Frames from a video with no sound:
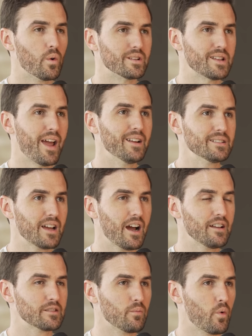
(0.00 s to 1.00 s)
were ten
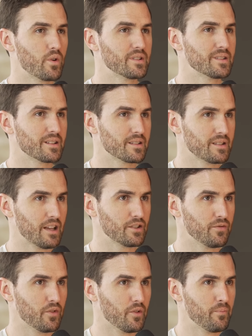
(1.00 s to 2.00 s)
times more
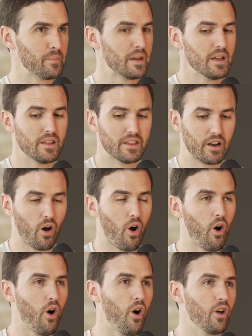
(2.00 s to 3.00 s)
successful than
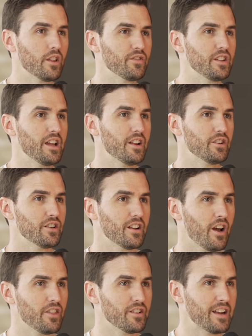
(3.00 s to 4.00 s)
all of the
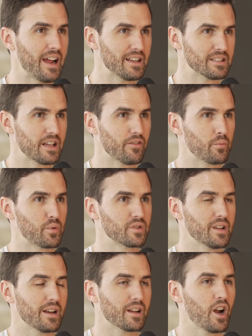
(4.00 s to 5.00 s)
other ninety-seven
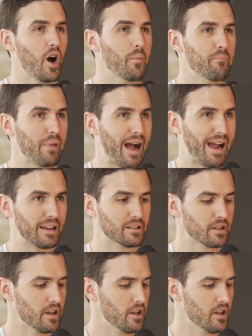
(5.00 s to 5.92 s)
percent combined.